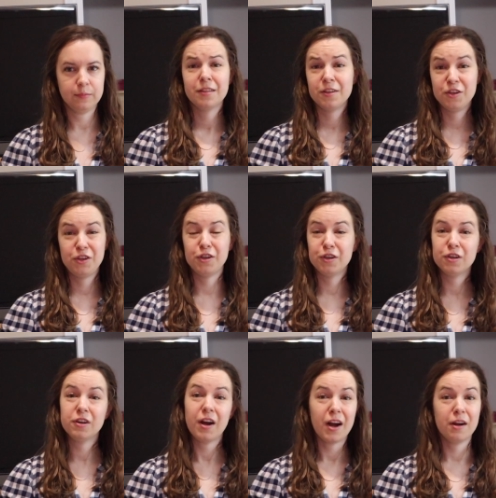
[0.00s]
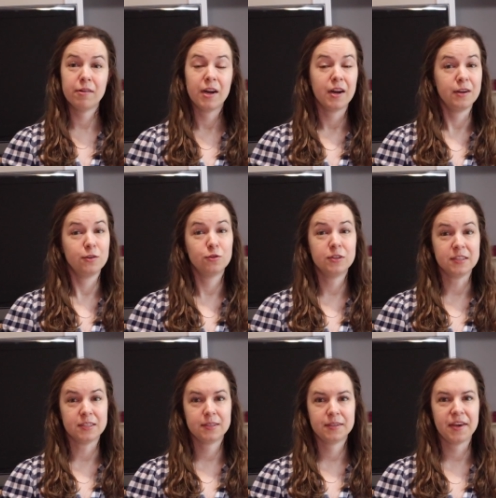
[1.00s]
The year Ira Einhorn
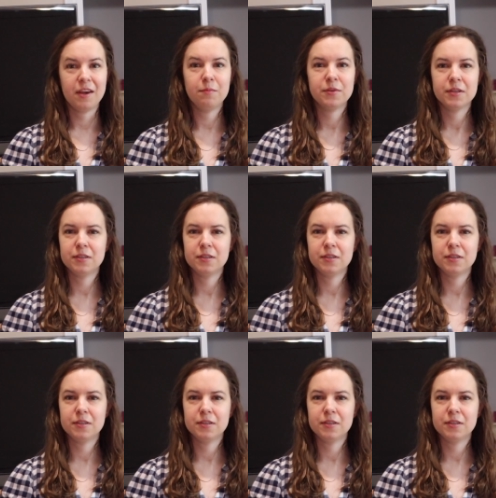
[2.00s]
escaped,